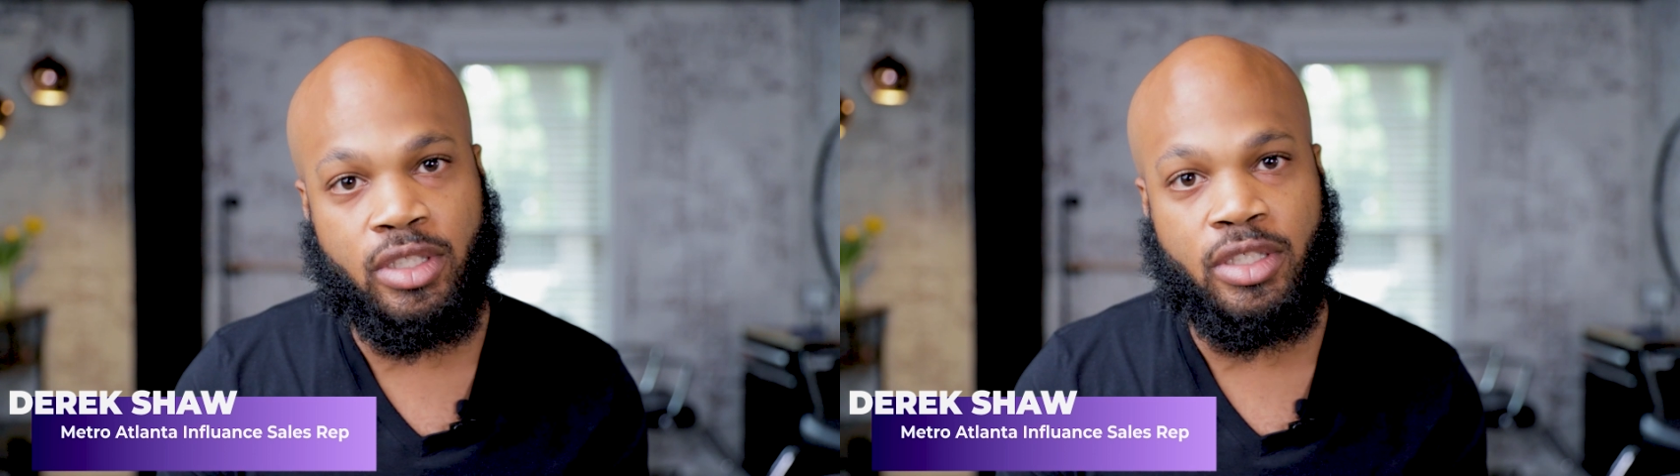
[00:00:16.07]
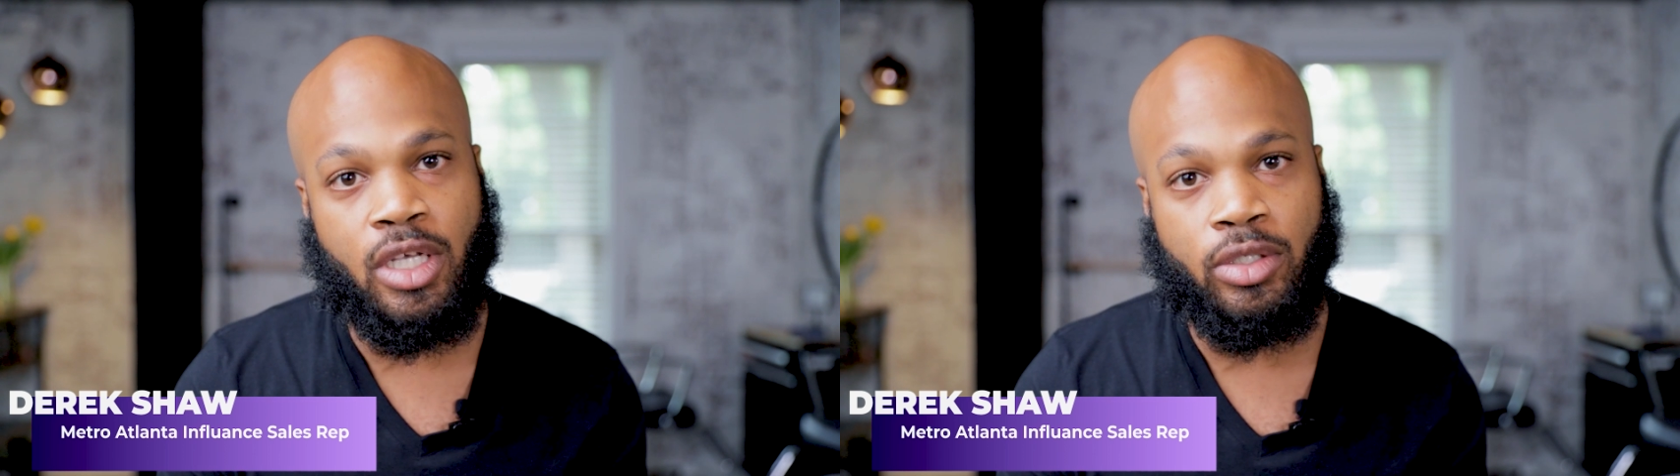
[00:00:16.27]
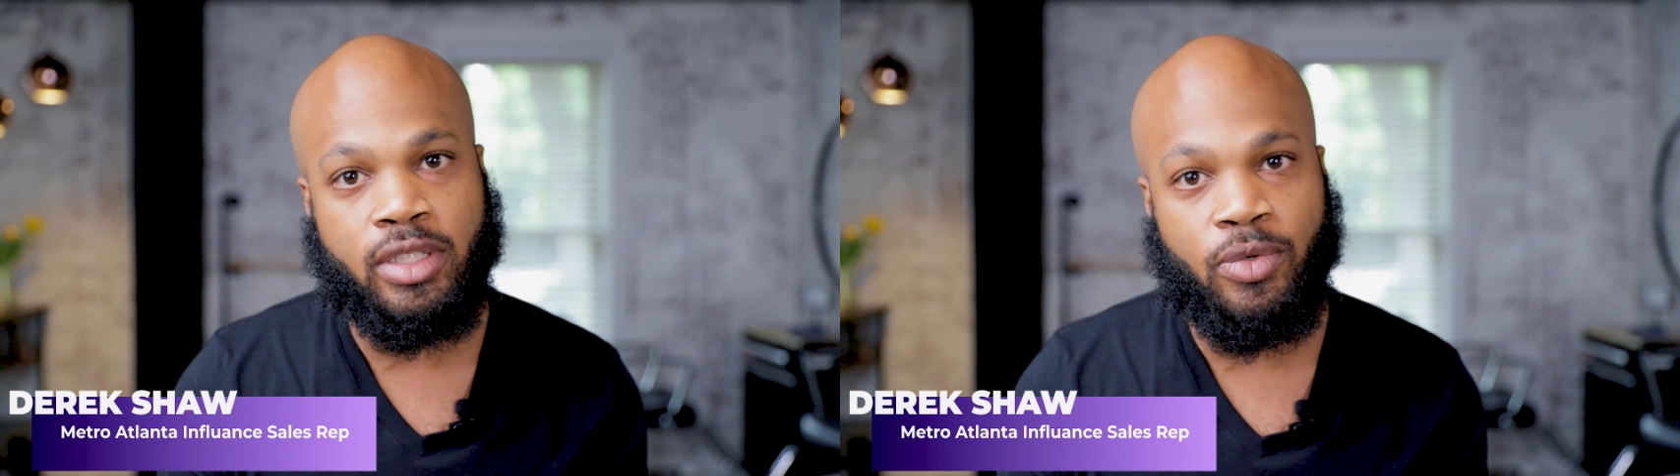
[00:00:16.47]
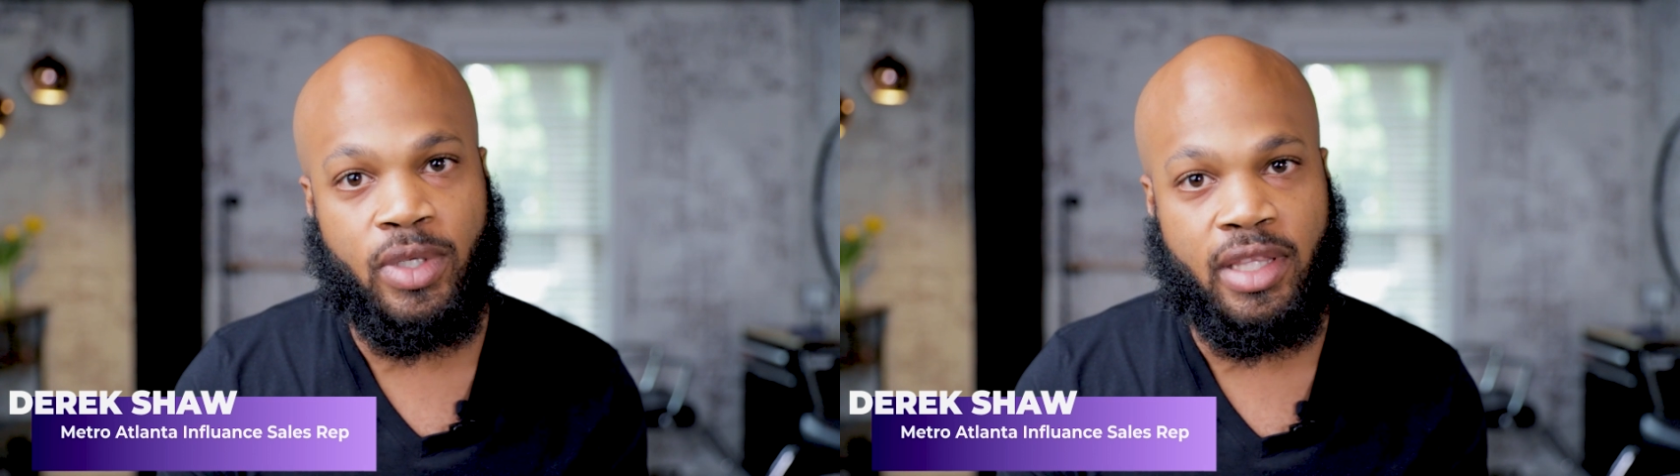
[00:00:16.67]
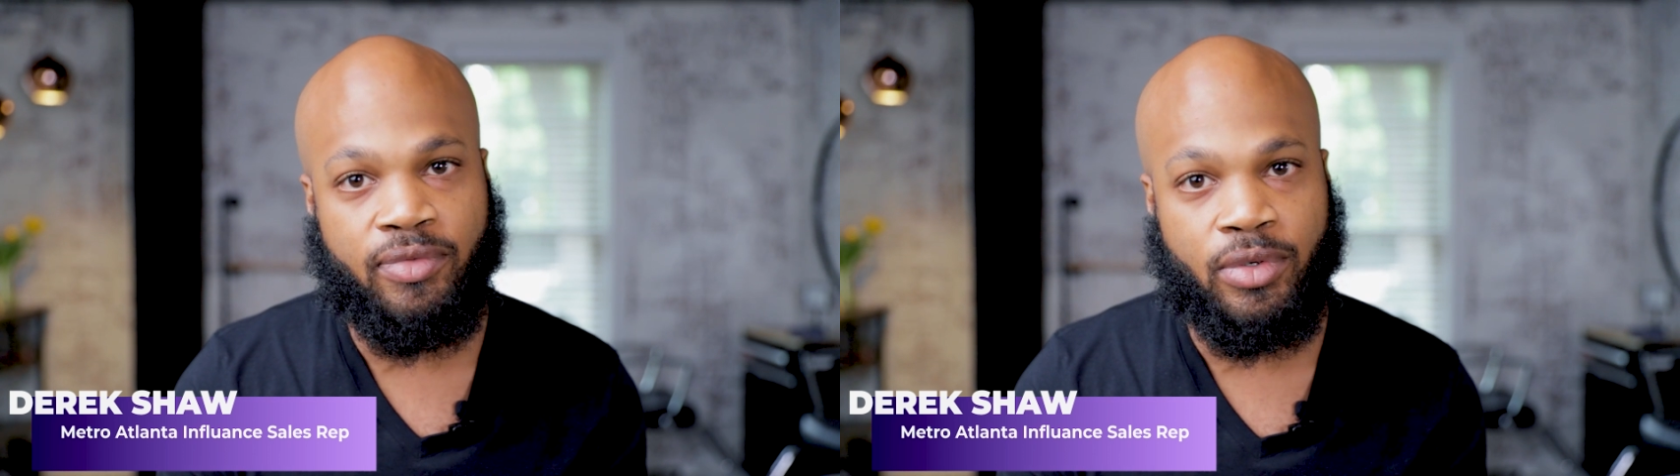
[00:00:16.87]
consultant
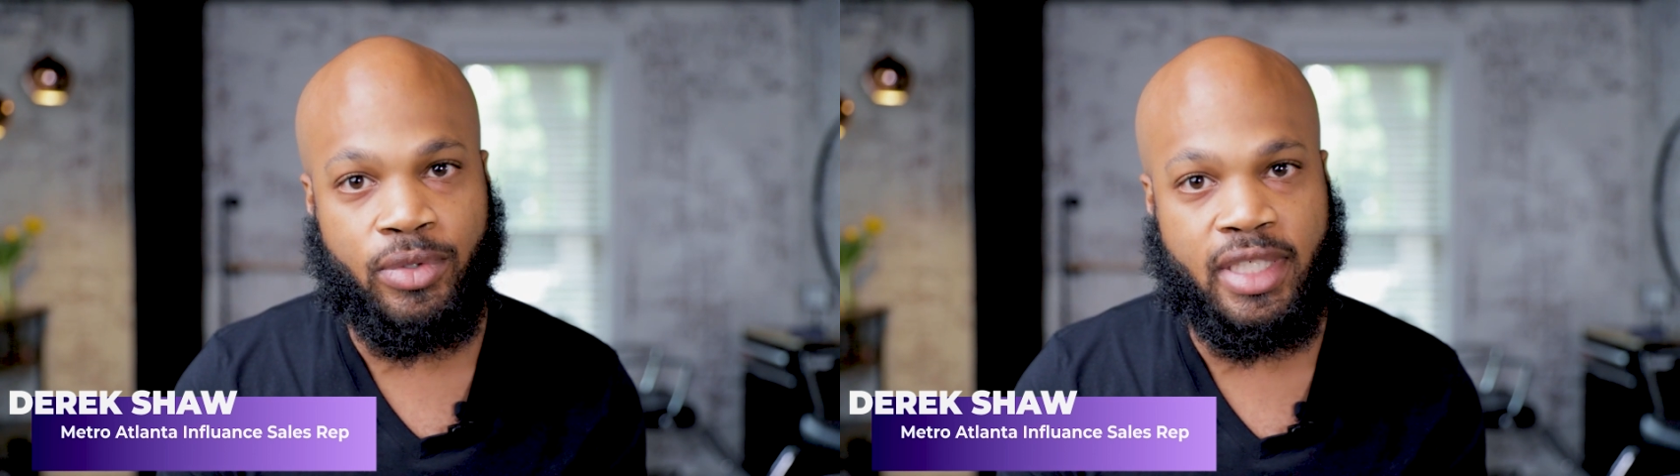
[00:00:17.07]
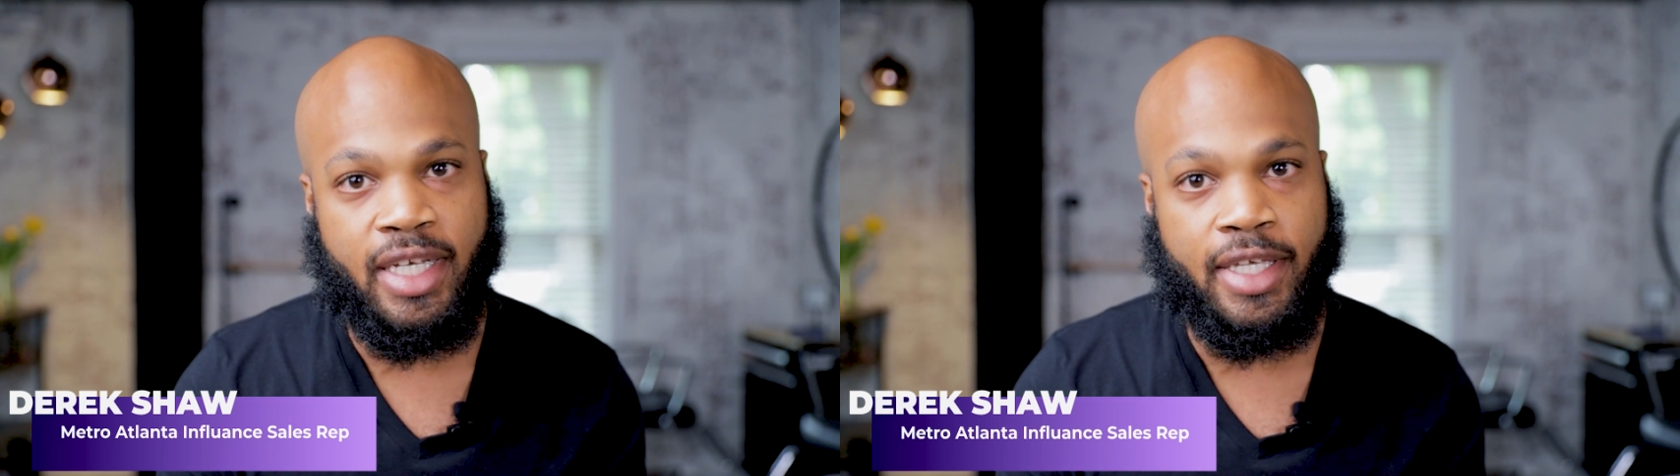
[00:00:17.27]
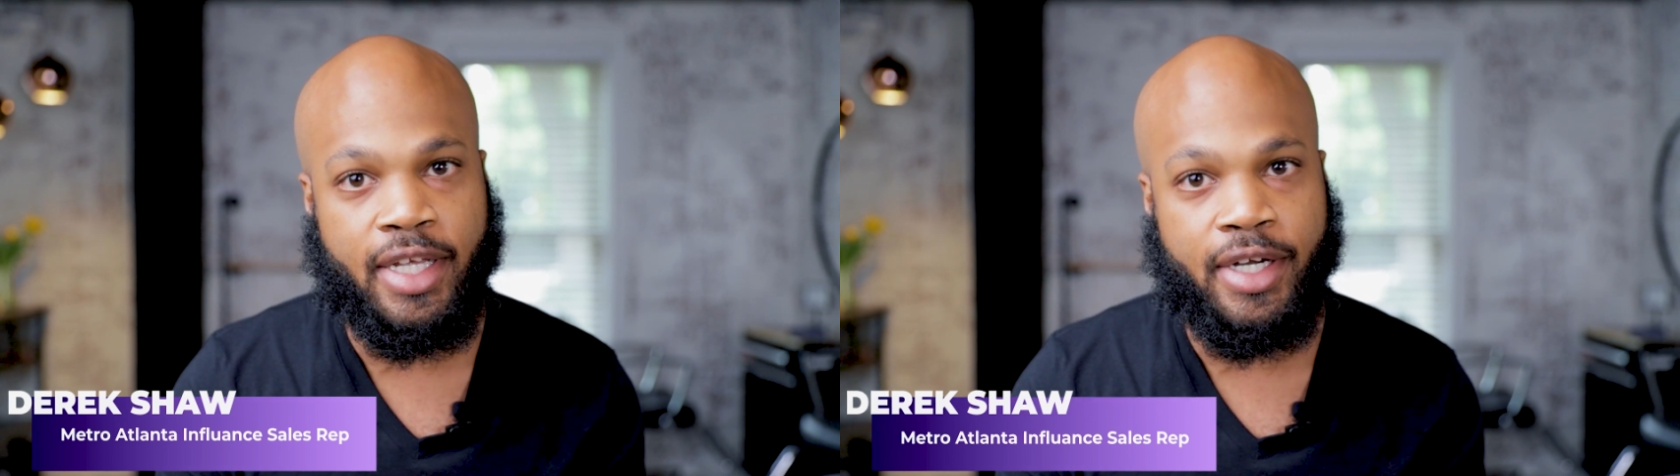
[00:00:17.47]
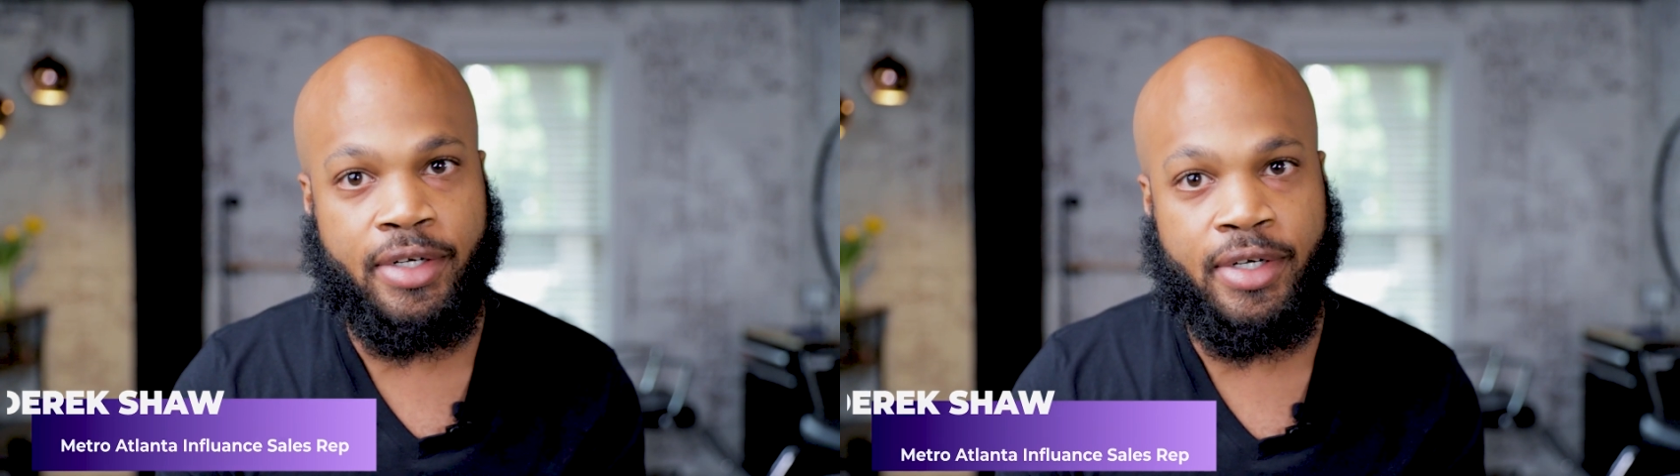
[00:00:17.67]
with Influence Hair Care.